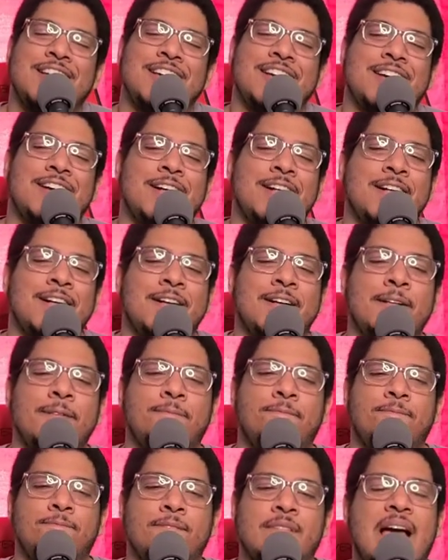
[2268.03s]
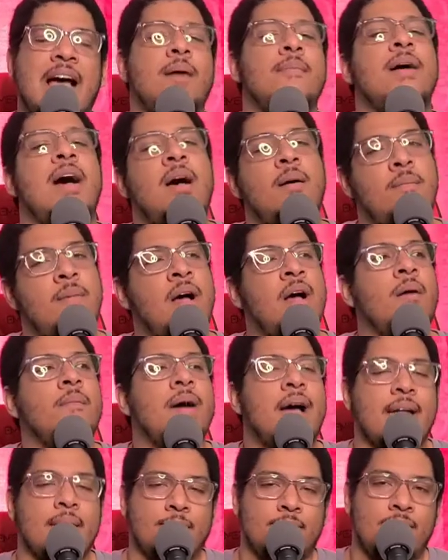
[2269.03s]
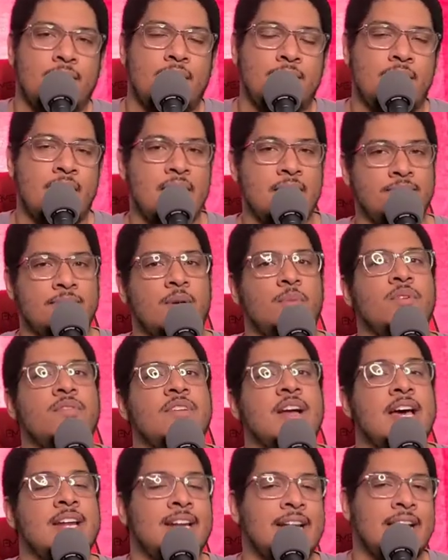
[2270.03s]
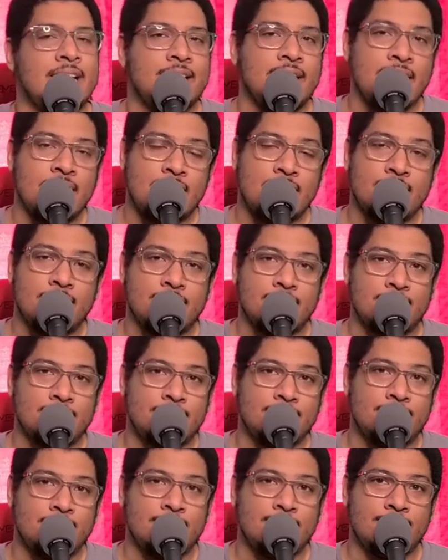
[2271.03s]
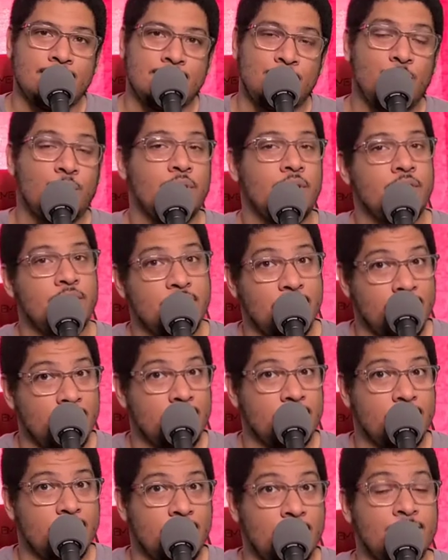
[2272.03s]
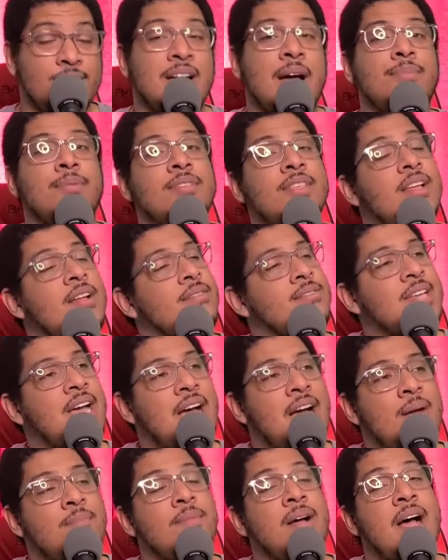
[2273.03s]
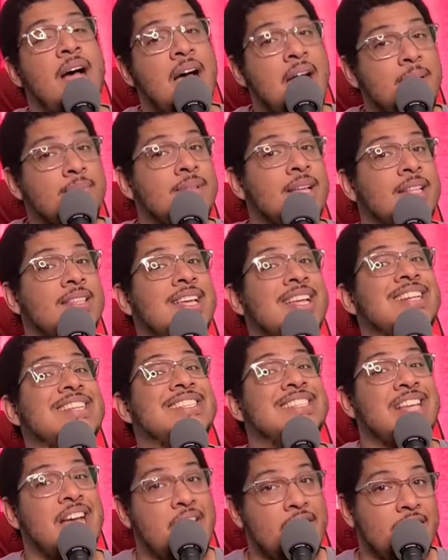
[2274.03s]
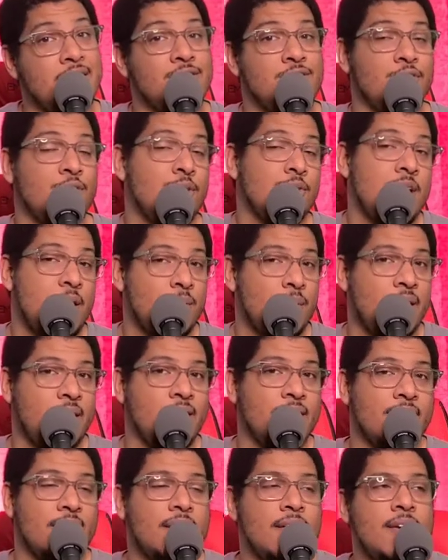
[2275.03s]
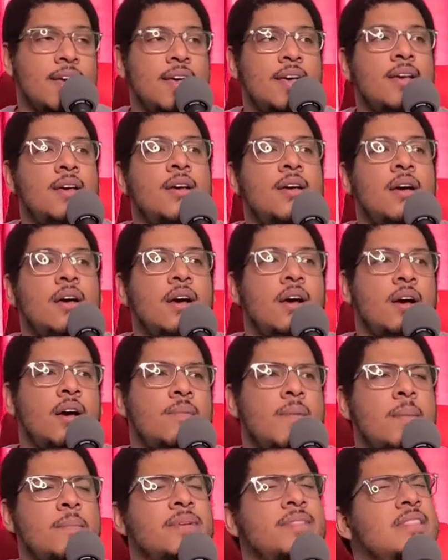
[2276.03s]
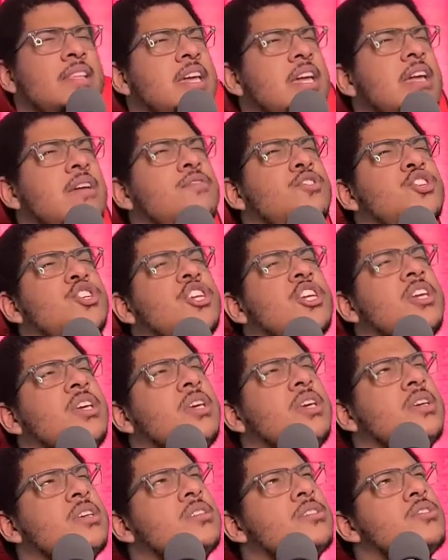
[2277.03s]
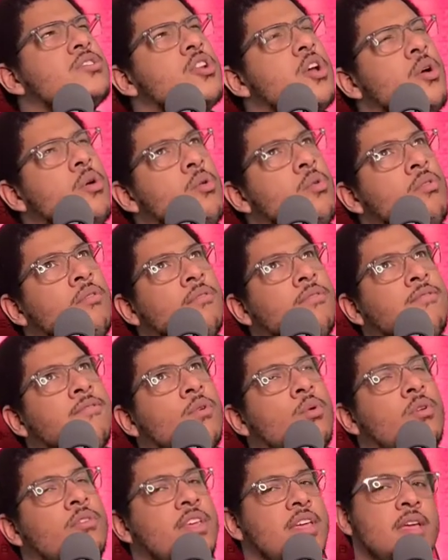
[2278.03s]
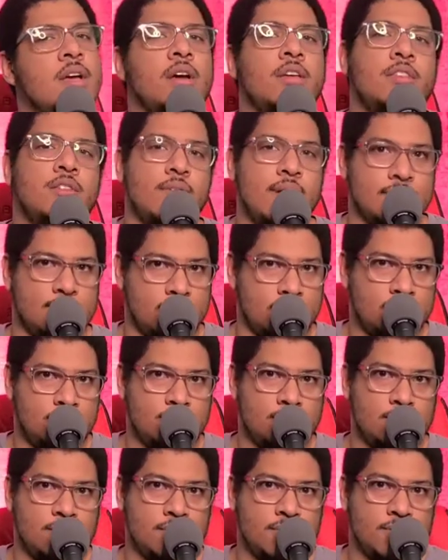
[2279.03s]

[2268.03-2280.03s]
Um, I'm, I'm, I'm hyped. I'm hyped that we've got a Latina doing her thing. I'm, top of the, I'm hyped that they decided to go that way. Um, I believe she is known for The Young and the Restless.